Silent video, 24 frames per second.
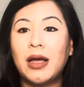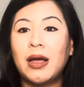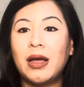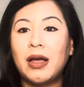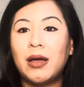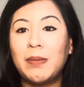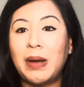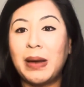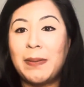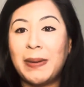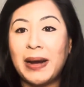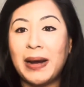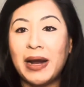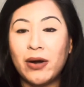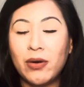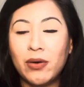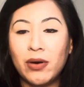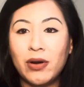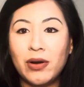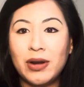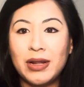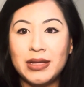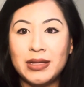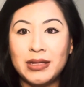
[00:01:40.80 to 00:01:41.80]
my
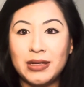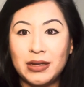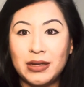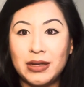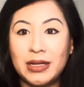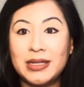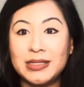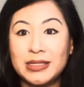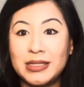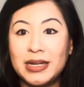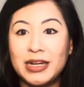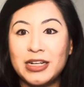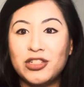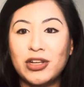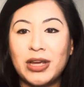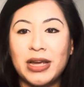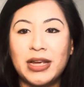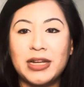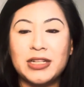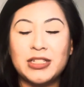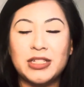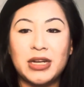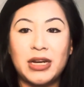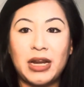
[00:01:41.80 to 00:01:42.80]
background is in
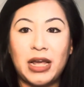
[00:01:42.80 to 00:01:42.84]
education.